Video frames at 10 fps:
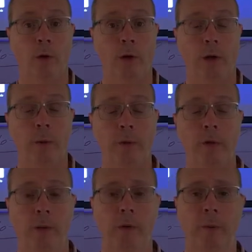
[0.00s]
help you
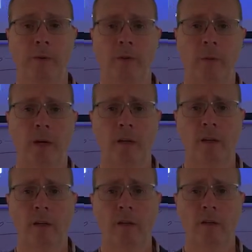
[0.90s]
come up with some
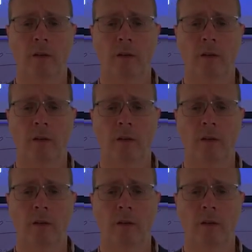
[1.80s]
ideas,